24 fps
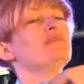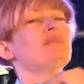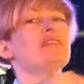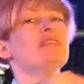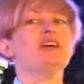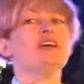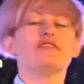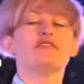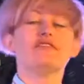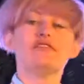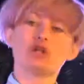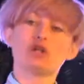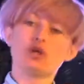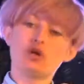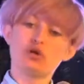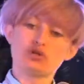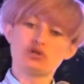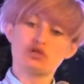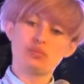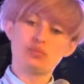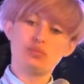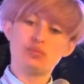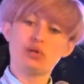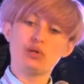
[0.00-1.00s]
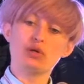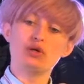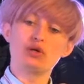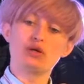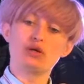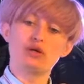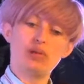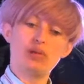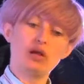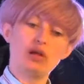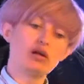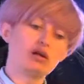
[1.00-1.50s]
forgot to
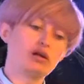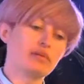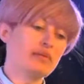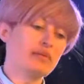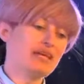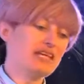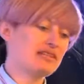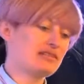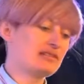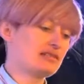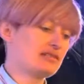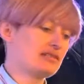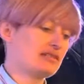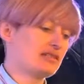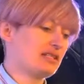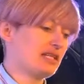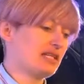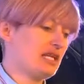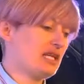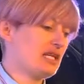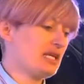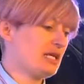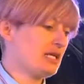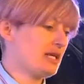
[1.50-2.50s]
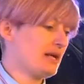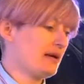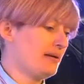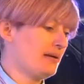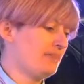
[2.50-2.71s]
plug me into the